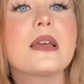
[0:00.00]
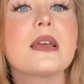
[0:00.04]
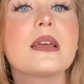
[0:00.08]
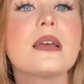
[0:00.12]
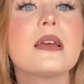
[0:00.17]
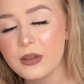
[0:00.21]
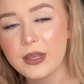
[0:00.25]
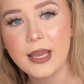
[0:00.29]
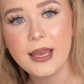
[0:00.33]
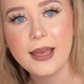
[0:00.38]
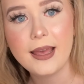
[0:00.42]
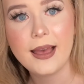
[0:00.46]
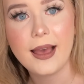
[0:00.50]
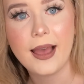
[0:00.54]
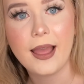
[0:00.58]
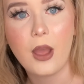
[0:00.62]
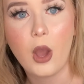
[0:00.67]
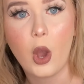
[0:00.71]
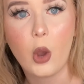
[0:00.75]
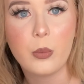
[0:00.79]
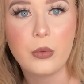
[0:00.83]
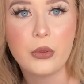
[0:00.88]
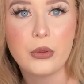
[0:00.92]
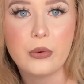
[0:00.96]
Yeah, I
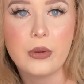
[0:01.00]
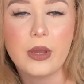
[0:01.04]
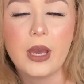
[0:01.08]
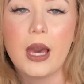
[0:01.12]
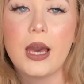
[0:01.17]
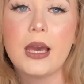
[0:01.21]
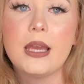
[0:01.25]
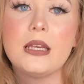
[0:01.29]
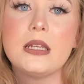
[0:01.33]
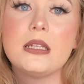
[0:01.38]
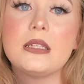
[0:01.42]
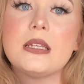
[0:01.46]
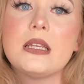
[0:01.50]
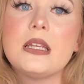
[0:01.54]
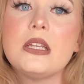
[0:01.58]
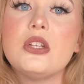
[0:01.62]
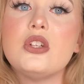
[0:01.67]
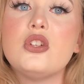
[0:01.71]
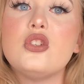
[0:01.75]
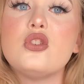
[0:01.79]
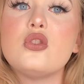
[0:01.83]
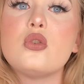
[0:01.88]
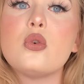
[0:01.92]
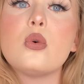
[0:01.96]
hope you guys
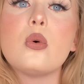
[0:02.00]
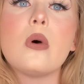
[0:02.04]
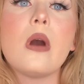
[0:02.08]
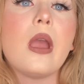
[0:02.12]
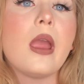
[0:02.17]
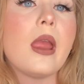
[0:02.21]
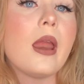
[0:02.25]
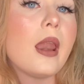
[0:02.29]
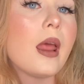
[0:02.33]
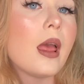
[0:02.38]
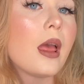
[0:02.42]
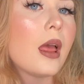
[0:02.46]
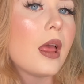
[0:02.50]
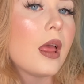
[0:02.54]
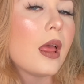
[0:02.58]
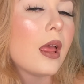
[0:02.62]
enjoyed